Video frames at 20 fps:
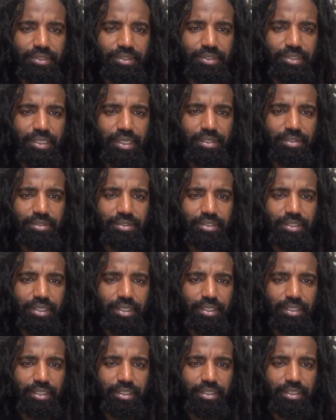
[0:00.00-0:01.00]
Sounds
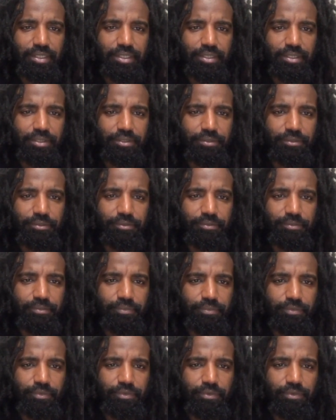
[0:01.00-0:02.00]
like a
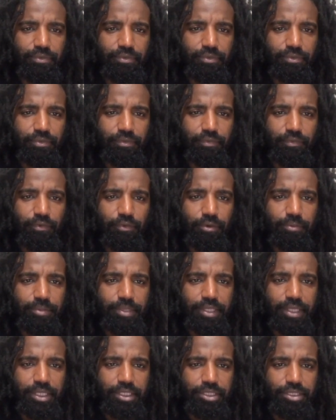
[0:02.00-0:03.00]

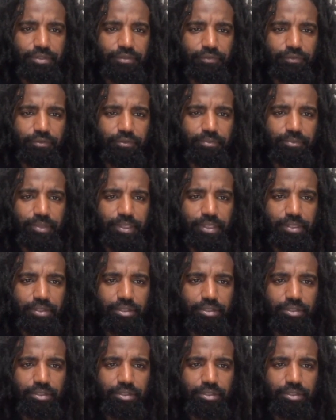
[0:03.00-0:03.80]
formulation for me.